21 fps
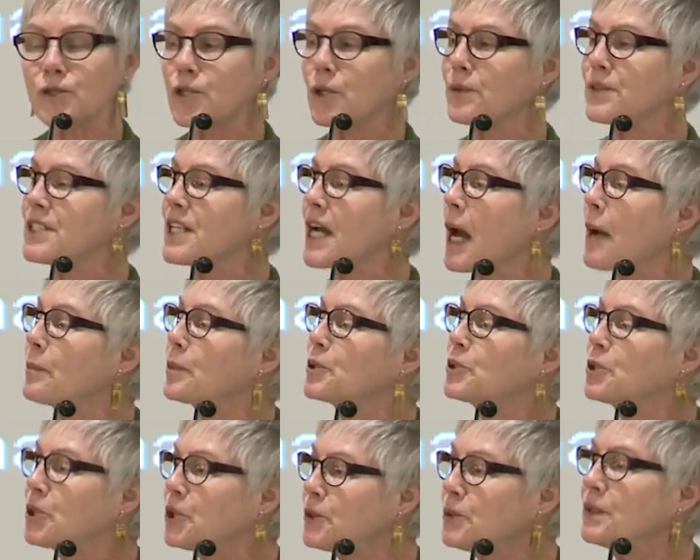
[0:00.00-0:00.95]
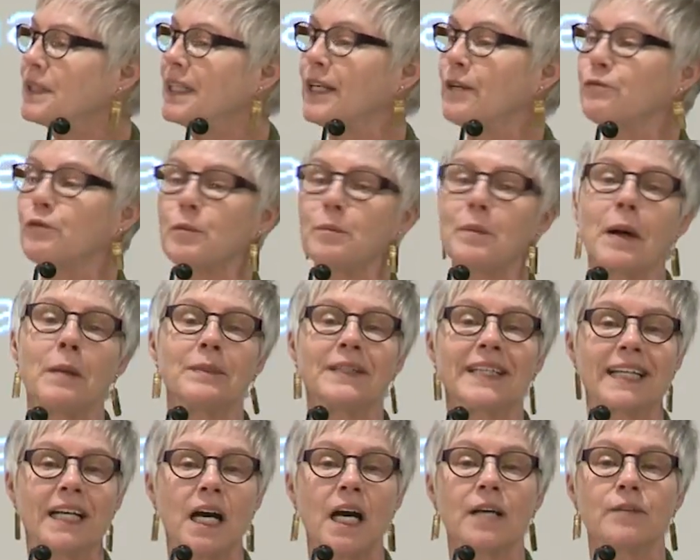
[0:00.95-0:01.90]
So it's an opportunity for
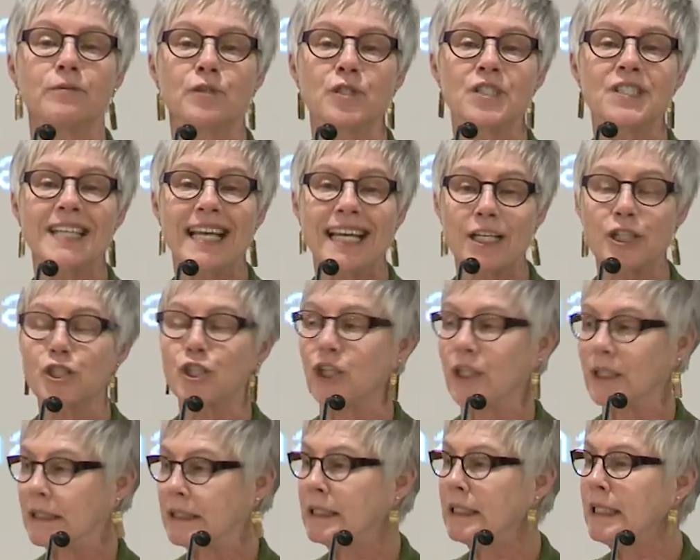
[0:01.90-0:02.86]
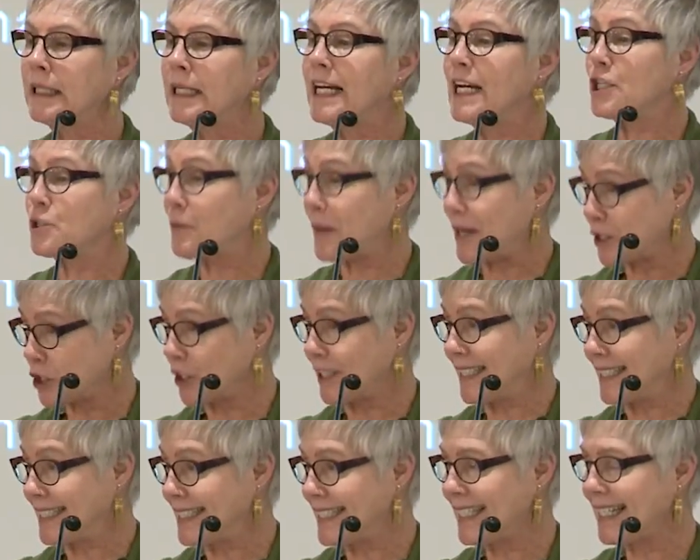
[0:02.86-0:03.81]
public conversation, especially
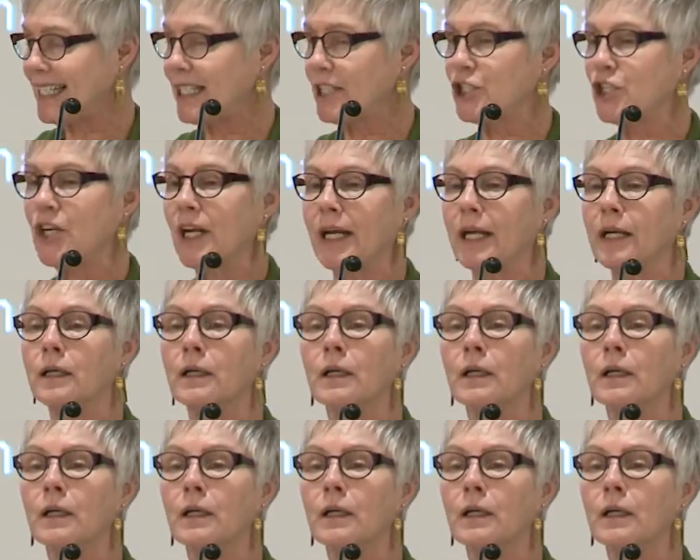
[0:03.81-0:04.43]
in teaching,